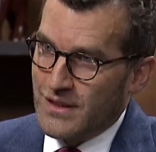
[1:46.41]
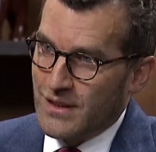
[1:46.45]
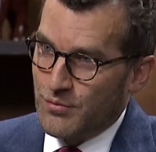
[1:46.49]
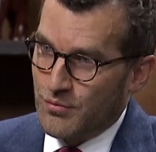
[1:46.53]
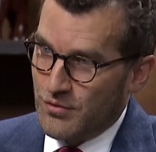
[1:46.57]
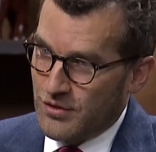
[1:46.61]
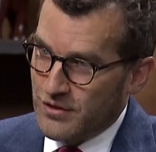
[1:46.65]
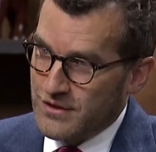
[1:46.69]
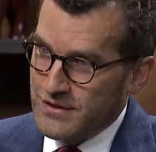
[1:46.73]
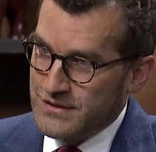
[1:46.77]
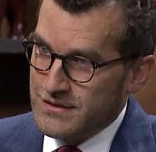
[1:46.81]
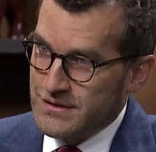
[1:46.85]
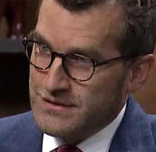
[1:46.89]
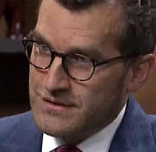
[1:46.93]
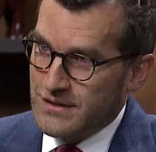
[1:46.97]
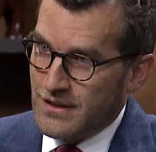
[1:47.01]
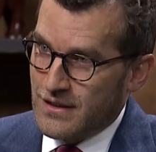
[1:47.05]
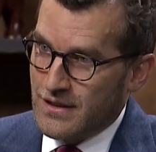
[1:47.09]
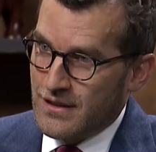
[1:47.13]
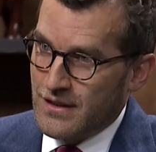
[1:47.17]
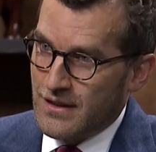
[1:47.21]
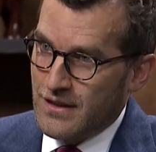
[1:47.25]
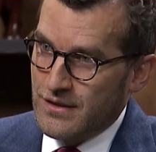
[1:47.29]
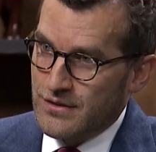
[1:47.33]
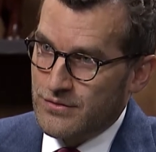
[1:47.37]
I worked as a
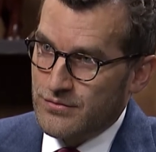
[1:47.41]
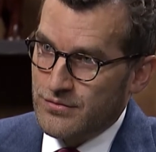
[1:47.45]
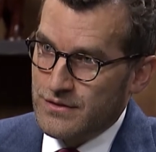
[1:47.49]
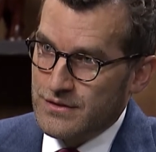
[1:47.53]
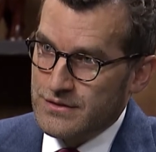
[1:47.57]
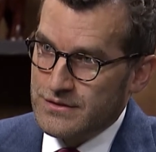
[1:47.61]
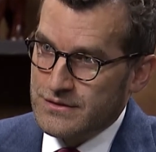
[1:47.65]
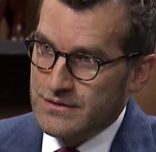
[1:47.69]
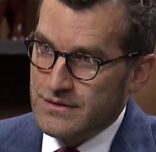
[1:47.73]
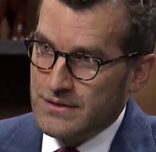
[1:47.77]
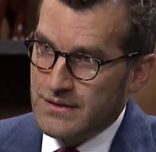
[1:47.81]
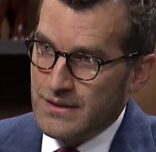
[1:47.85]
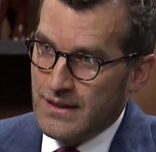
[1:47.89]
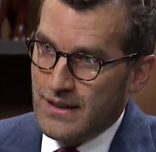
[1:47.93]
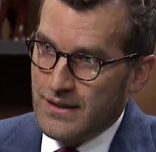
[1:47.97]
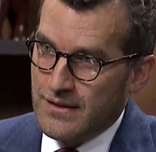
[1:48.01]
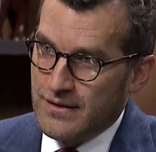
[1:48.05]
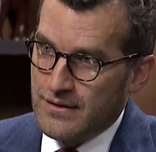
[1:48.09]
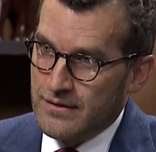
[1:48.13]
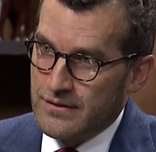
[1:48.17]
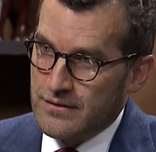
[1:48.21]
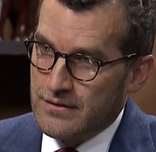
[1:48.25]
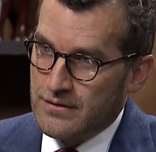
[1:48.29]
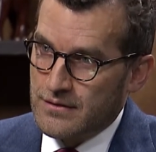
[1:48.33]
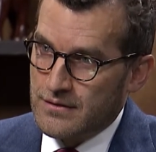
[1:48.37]
psychiatrist
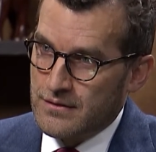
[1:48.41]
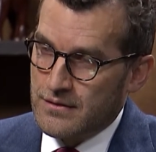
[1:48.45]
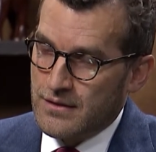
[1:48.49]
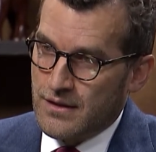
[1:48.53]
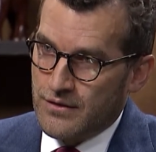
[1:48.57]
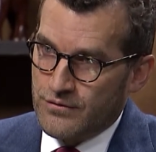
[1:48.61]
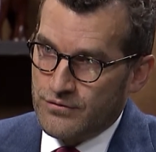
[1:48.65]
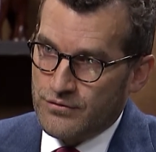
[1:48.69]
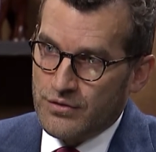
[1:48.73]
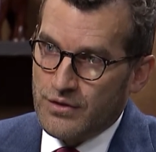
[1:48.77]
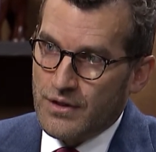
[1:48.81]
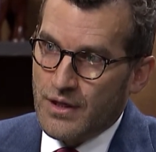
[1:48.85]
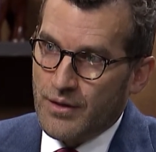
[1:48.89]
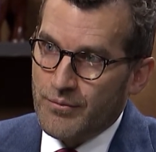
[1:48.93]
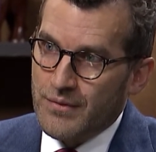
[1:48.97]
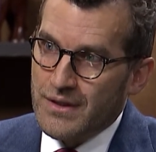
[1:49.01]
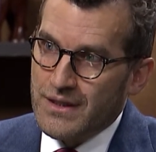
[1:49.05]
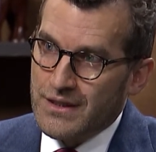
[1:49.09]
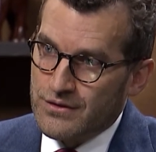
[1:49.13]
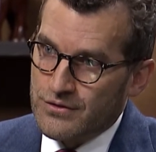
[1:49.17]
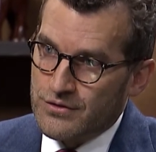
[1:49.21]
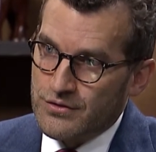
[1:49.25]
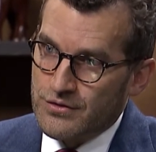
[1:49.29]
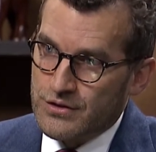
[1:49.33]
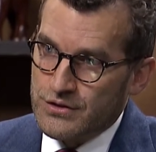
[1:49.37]
and after coming
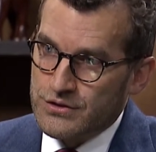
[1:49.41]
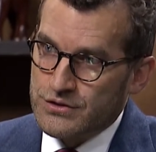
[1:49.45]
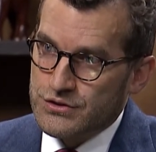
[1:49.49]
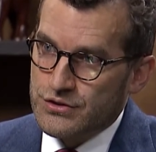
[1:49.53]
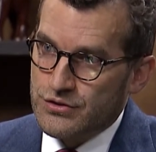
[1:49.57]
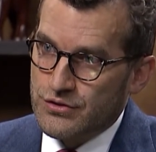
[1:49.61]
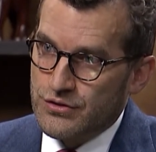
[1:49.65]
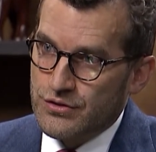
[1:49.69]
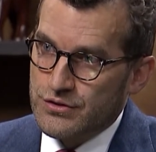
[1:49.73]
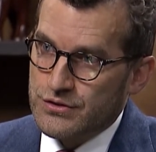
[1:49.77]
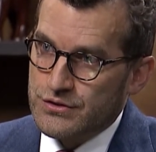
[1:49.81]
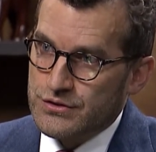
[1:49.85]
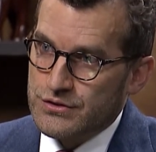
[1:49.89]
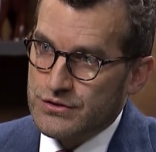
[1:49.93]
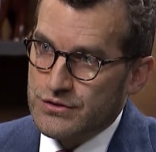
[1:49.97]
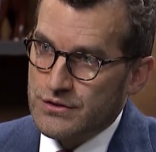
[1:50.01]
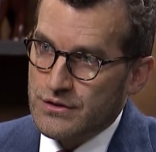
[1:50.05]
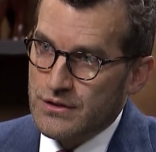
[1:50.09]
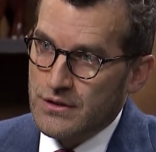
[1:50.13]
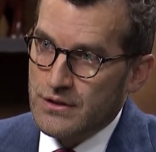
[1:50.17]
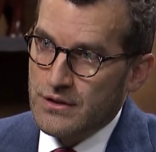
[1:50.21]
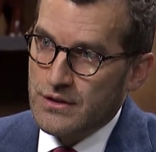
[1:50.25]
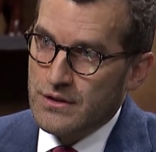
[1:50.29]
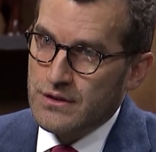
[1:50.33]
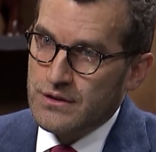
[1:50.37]
into the church,
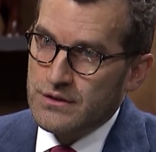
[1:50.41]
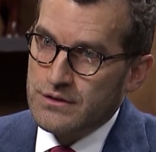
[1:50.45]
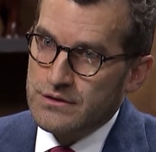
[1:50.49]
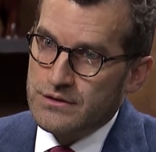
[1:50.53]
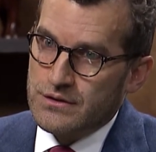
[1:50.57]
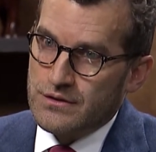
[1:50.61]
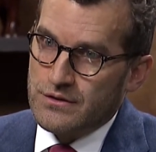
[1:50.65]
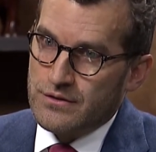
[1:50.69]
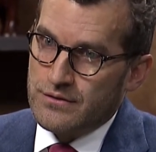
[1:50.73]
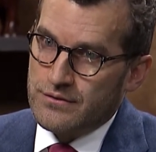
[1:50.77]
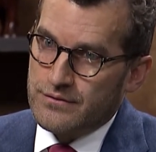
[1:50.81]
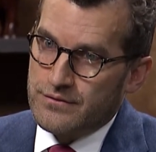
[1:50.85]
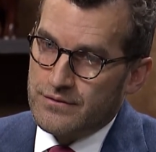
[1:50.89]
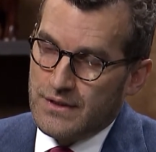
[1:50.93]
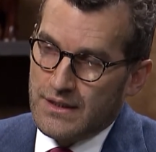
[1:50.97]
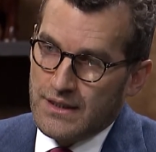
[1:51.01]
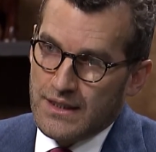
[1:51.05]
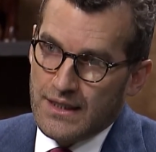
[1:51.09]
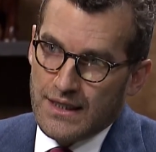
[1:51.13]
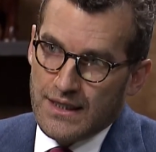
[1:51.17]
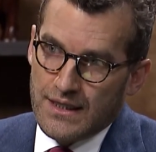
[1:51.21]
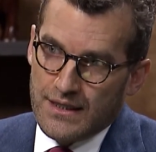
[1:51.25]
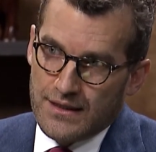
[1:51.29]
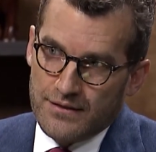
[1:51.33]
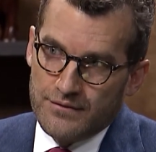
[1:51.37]
sort of I
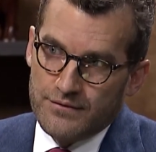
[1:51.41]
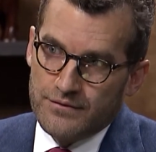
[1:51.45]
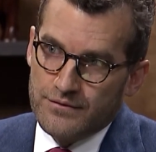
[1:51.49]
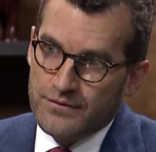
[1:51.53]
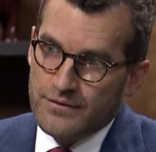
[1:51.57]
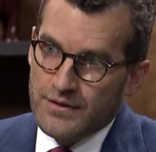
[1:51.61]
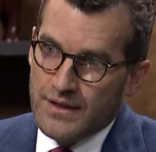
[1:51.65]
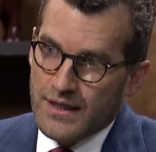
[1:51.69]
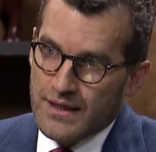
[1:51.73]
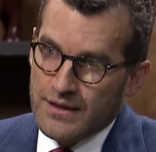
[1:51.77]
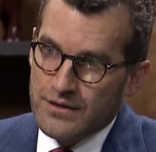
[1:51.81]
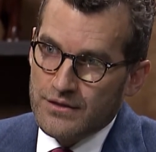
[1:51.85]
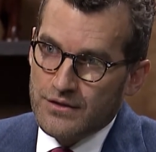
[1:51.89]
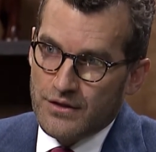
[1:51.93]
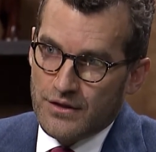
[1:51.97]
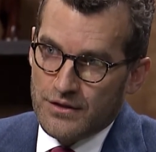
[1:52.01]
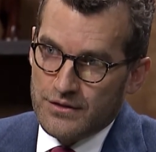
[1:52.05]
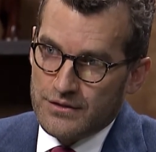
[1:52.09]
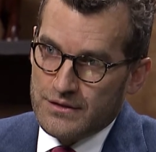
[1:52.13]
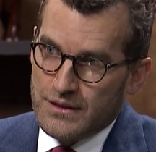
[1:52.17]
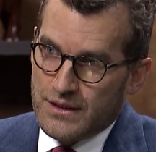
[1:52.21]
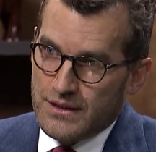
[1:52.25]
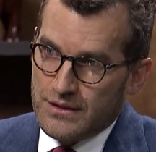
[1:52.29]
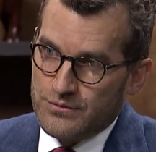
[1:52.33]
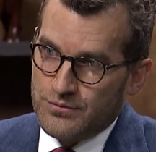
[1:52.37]
have had
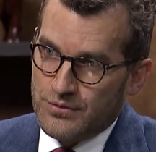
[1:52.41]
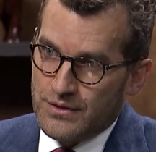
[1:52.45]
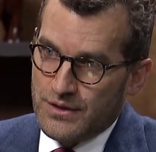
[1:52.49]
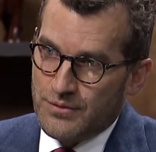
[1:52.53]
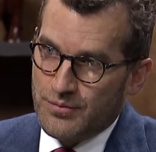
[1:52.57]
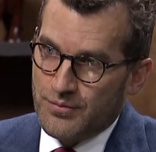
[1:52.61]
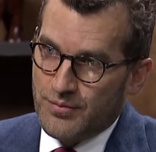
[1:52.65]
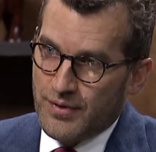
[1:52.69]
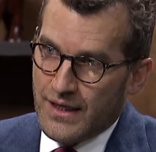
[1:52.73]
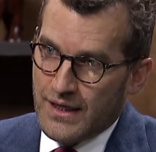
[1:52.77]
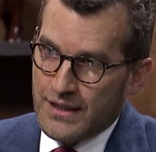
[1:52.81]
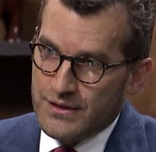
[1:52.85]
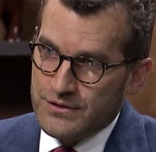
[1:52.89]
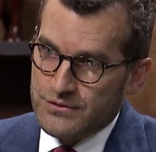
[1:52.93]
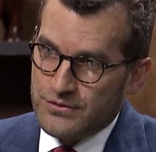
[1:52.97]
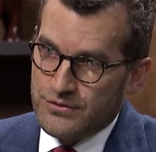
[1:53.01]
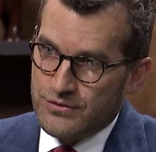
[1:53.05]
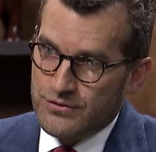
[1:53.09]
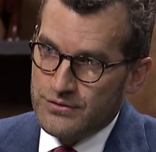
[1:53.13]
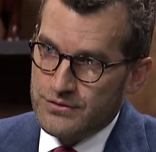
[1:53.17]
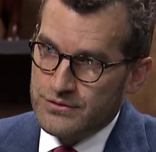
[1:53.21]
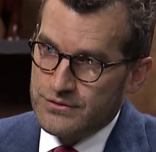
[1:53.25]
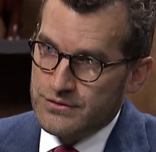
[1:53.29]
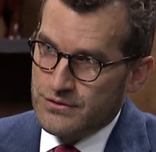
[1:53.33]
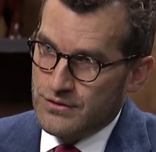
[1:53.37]
contact with
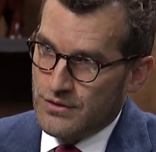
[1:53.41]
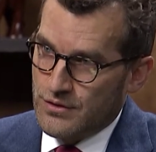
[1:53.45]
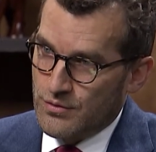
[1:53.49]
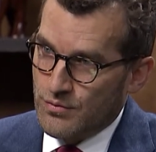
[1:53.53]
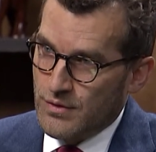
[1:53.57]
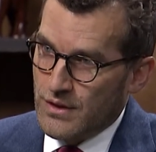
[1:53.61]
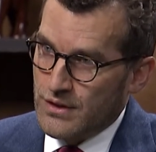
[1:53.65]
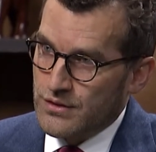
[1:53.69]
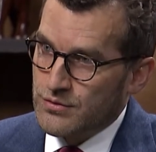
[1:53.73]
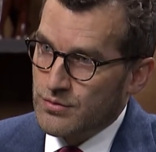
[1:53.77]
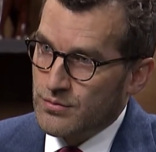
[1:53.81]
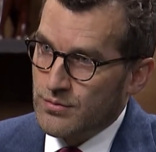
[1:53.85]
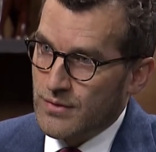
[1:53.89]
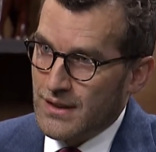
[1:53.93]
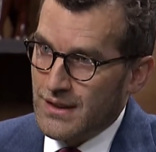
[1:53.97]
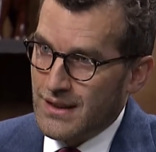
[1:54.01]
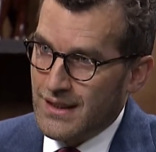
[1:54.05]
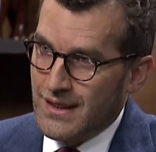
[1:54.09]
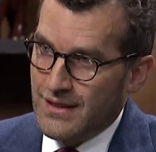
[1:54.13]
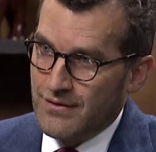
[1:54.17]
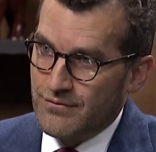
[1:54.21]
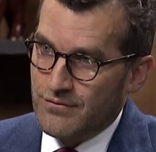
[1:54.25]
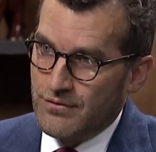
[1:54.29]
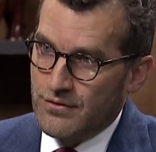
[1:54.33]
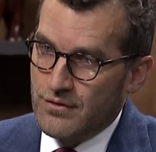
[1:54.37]
pastors on a one-to-one
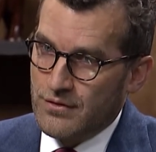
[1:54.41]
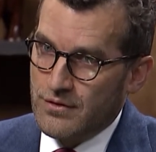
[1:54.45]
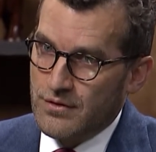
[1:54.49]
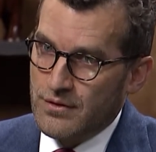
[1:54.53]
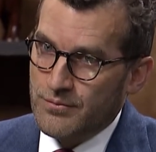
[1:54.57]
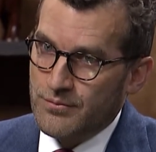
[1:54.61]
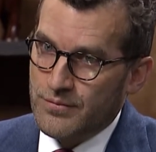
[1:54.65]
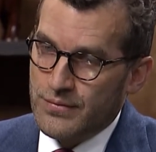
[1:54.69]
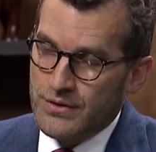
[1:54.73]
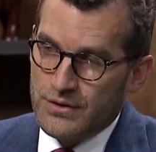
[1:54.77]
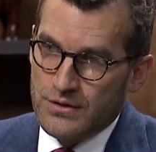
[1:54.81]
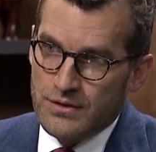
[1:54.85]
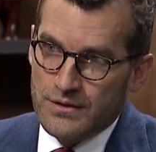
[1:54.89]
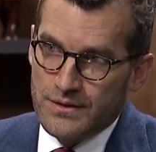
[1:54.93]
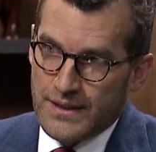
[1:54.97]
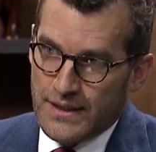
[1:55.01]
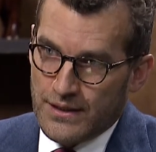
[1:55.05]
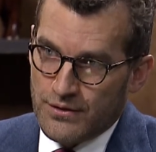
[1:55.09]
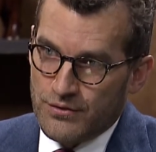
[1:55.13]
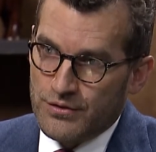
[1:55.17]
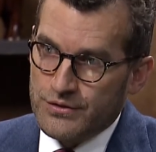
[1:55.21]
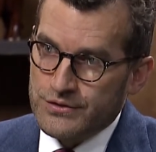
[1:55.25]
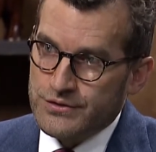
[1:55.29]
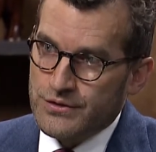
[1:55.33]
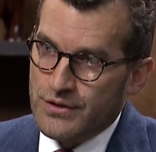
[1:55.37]
level, but
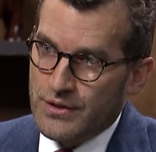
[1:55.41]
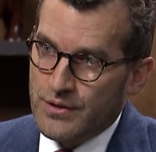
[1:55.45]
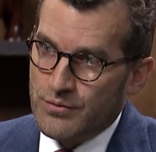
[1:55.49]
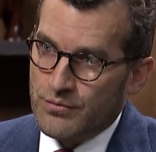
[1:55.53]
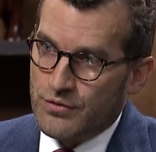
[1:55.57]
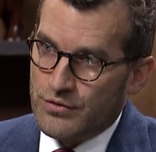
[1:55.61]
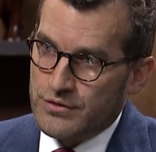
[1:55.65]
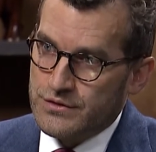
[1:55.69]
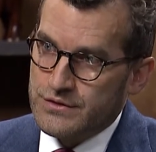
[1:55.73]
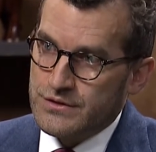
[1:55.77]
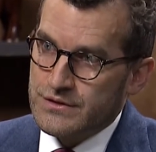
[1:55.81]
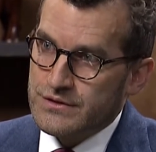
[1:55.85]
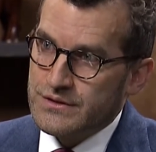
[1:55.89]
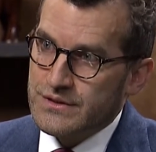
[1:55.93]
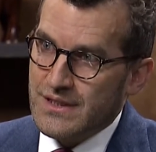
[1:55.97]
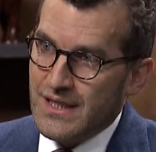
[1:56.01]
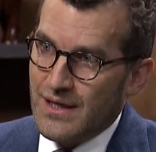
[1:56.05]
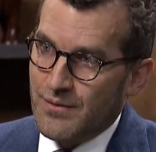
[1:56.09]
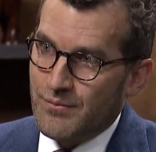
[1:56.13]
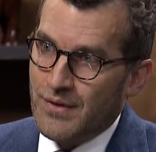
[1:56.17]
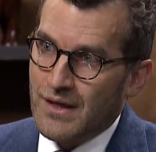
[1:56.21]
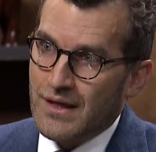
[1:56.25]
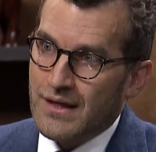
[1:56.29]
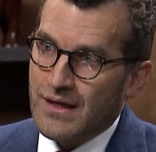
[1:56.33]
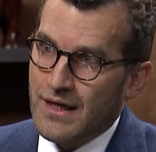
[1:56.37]
now also on a more
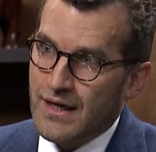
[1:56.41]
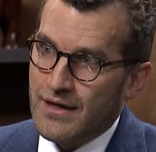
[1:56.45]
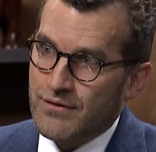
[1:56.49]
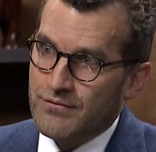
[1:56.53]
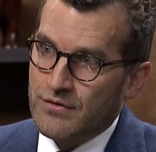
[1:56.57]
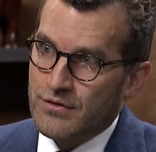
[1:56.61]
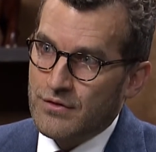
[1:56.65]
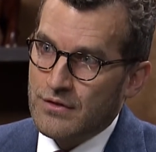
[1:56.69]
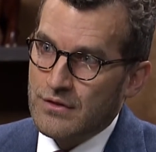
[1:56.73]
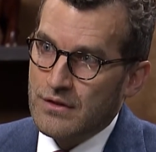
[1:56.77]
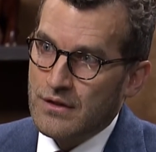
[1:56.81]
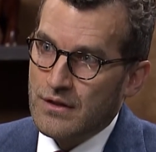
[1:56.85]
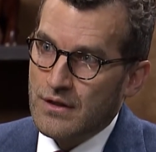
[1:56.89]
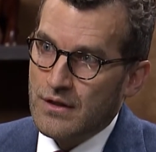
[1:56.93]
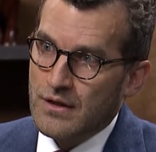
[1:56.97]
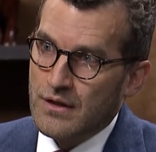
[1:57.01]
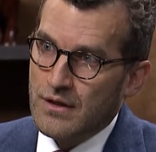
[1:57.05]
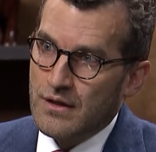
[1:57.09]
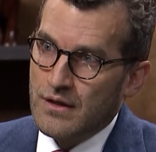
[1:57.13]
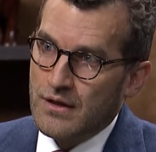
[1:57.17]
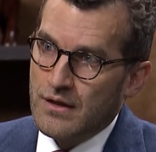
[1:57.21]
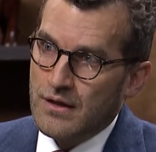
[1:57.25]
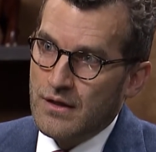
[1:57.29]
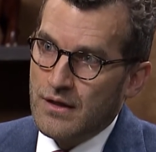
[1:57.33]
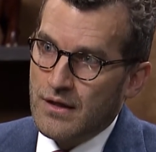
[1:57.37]
systemic level,
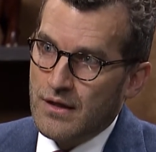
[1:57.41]
mm.